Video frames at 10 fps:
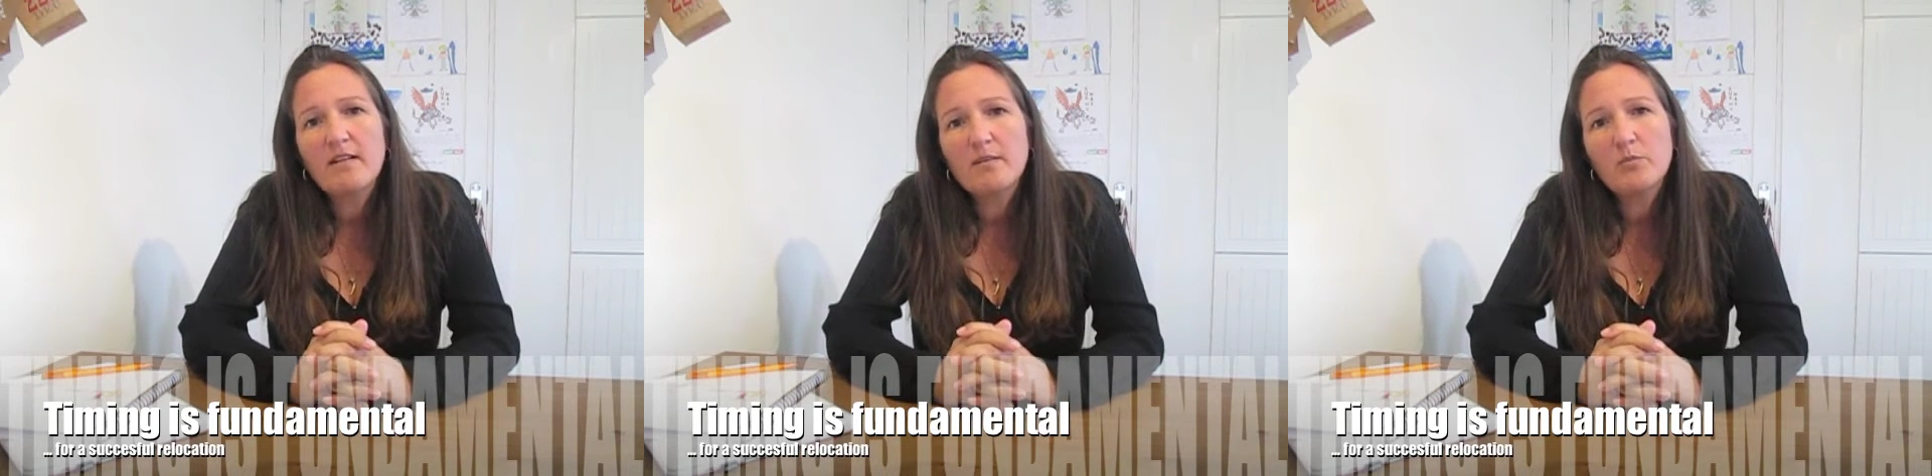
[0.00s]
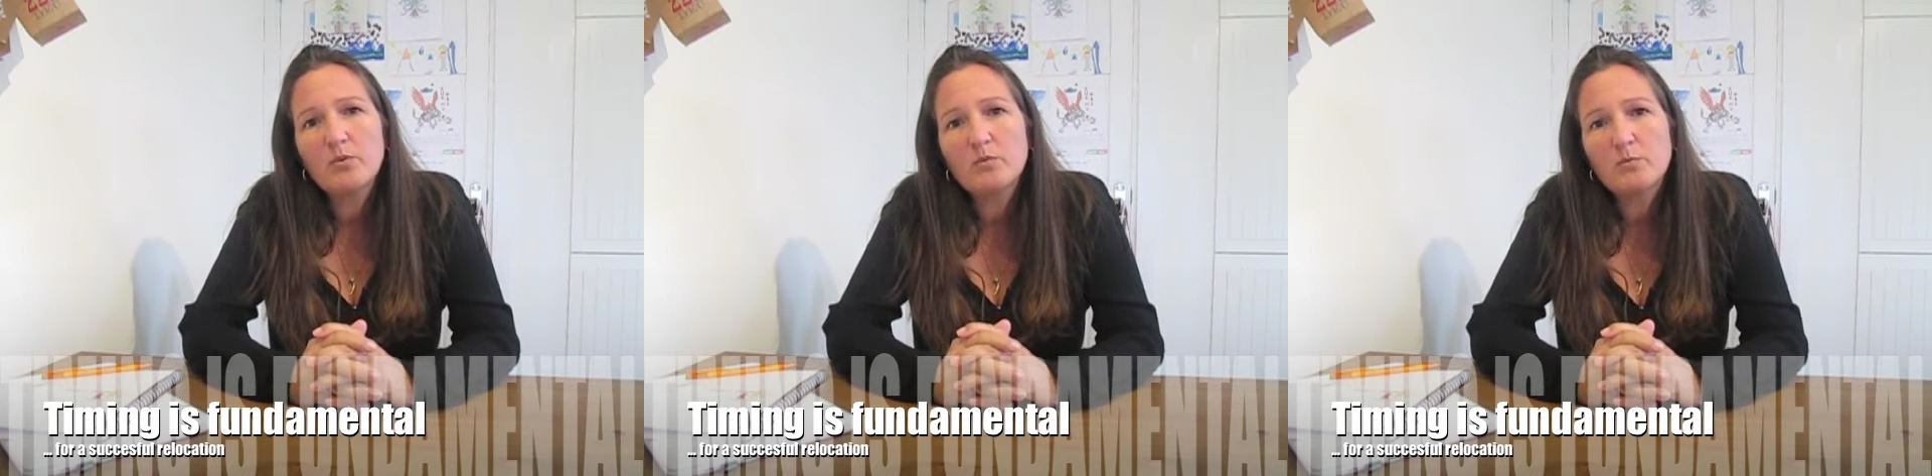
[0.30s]

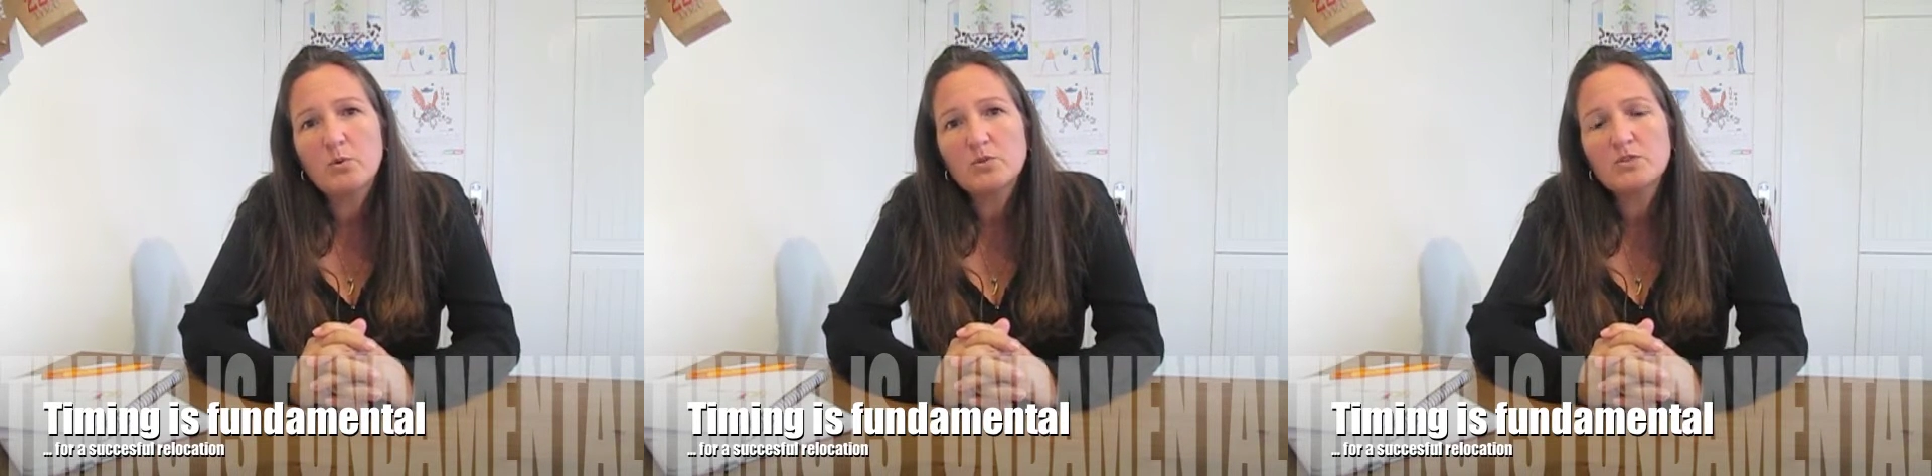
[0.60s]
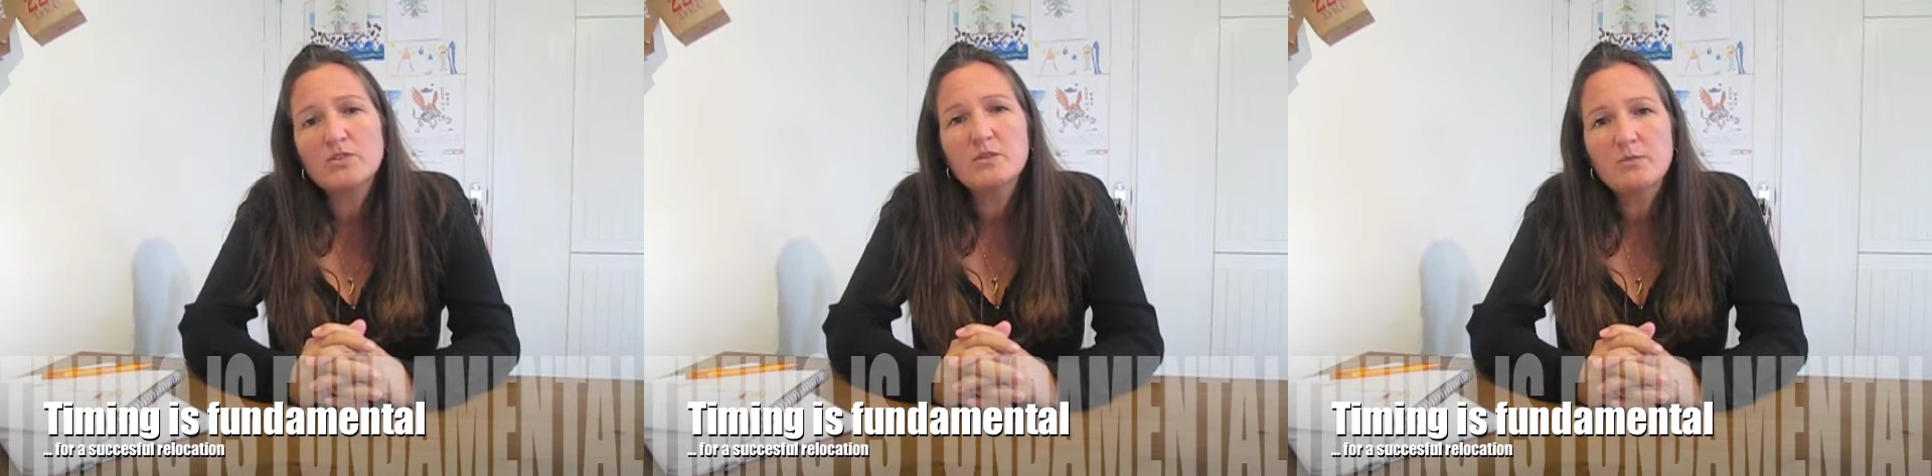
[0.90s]

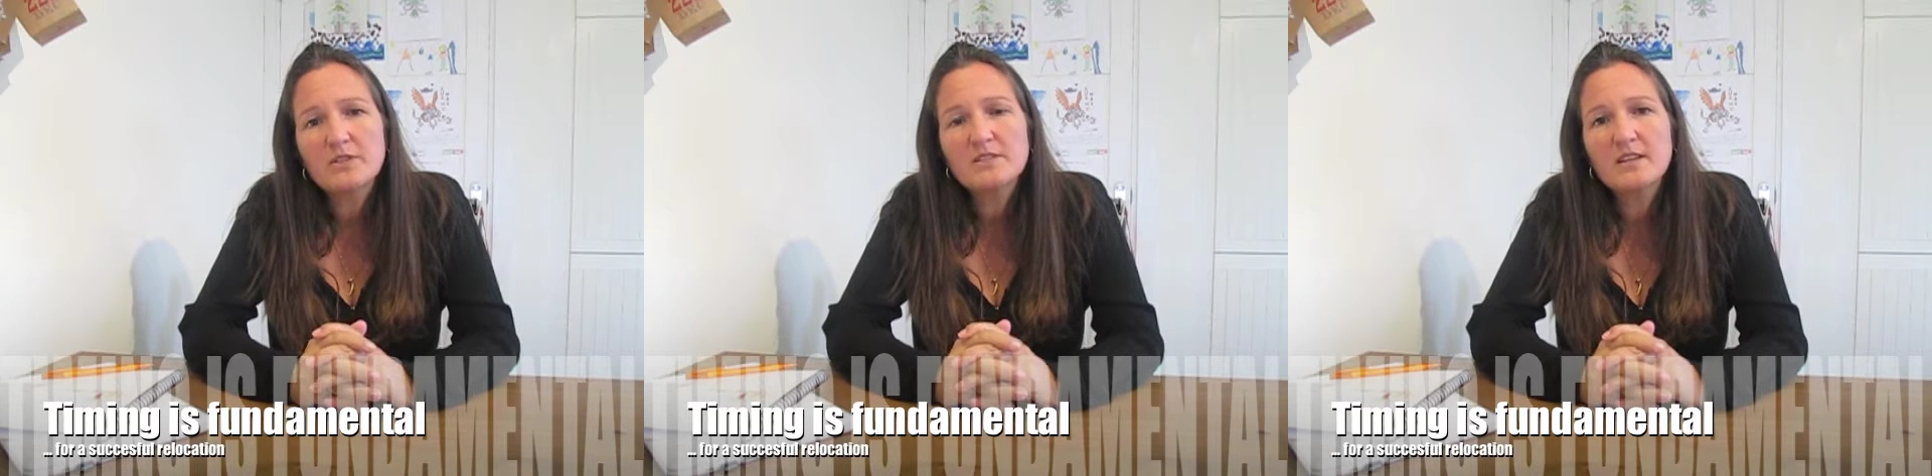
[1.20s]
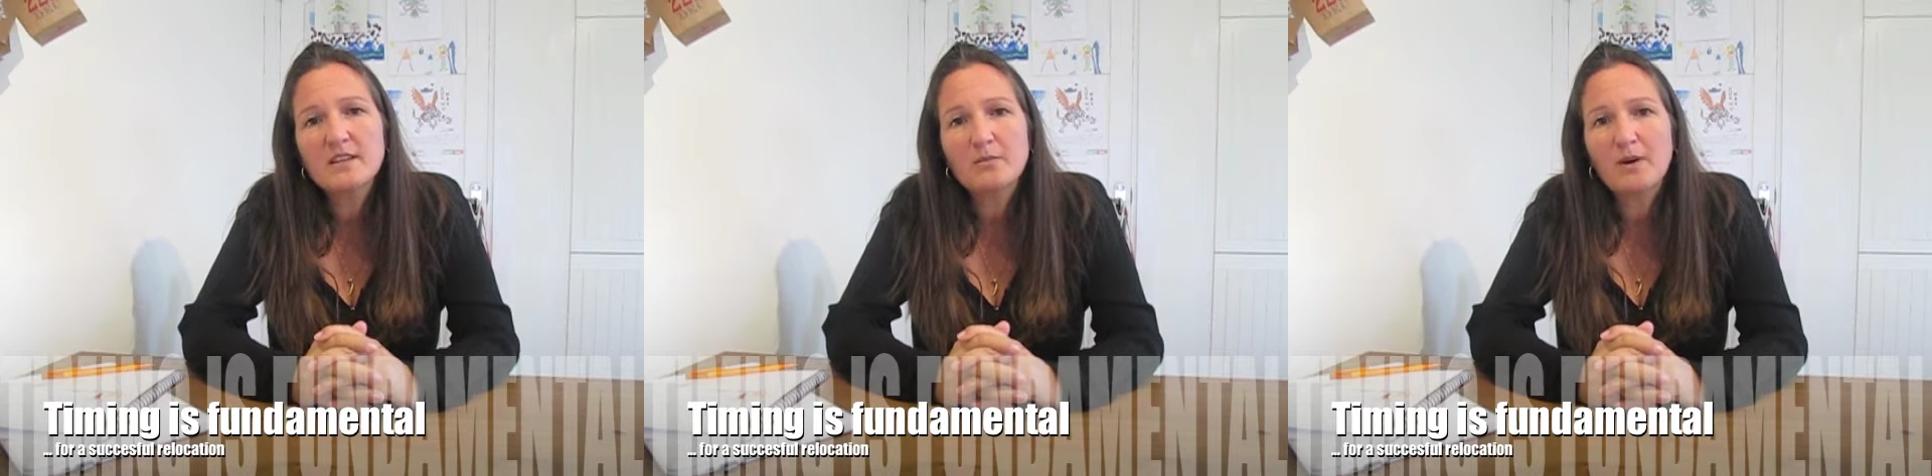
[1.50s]
important, and you must
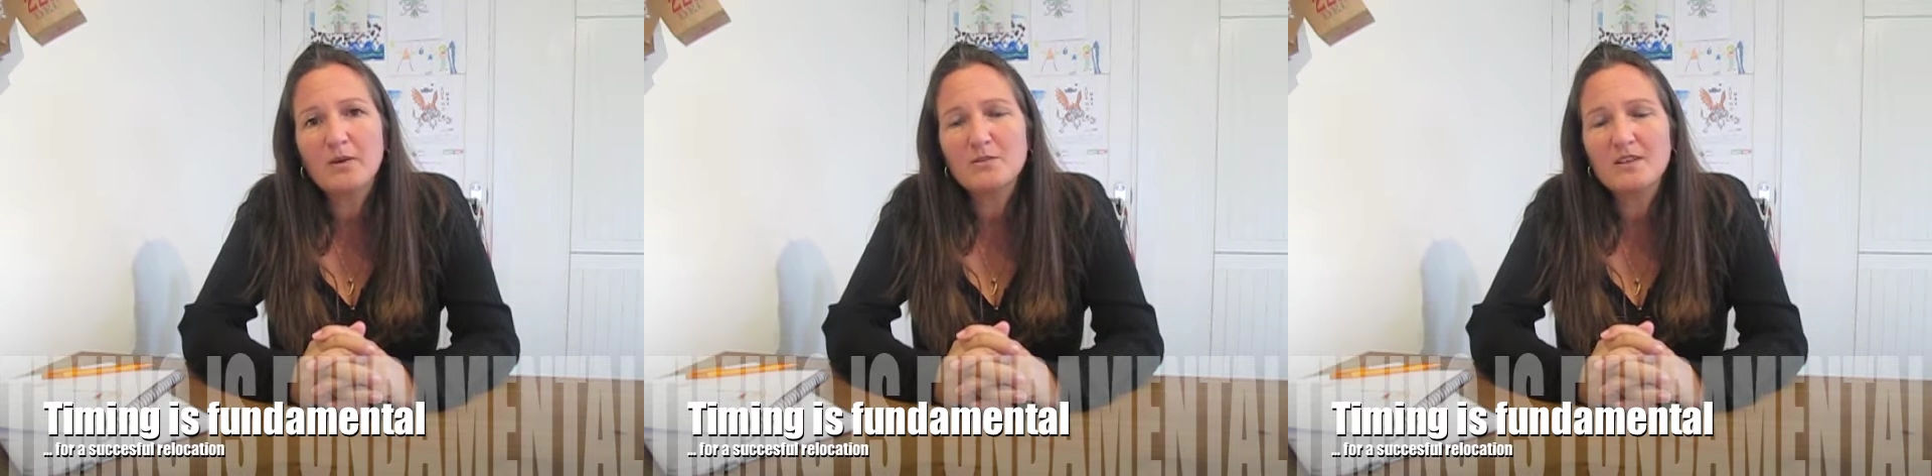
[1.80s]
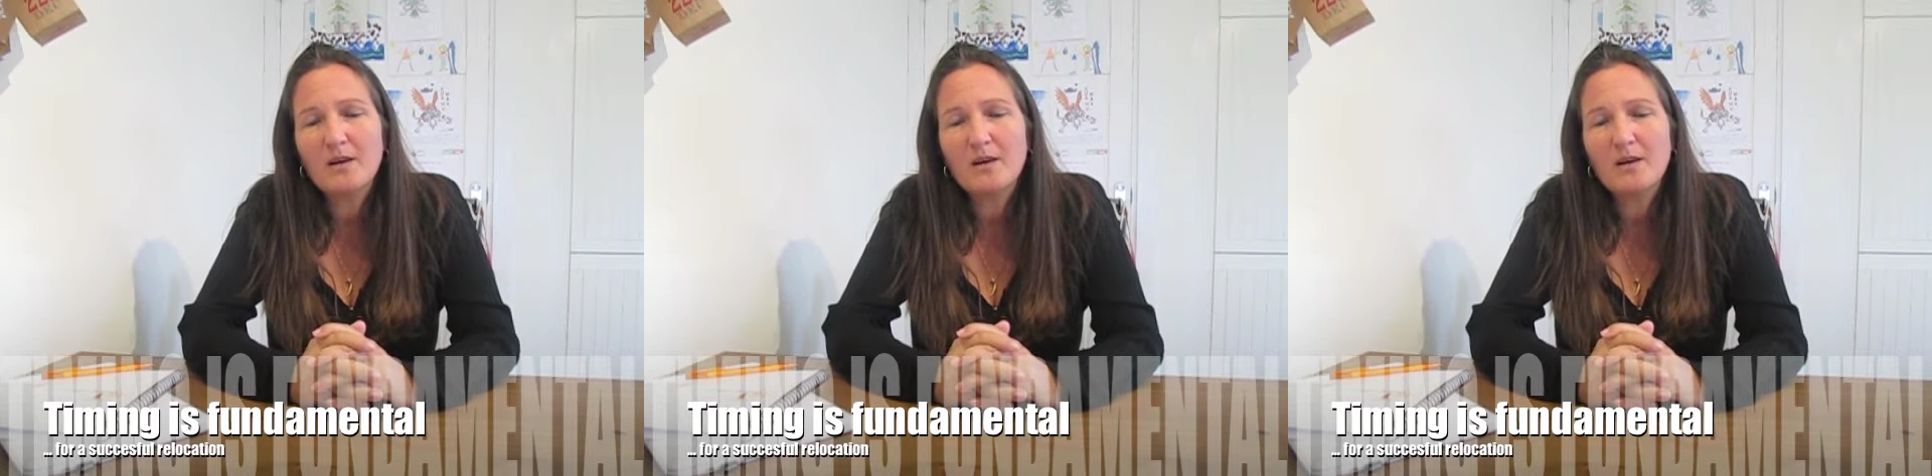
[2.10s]
think about it.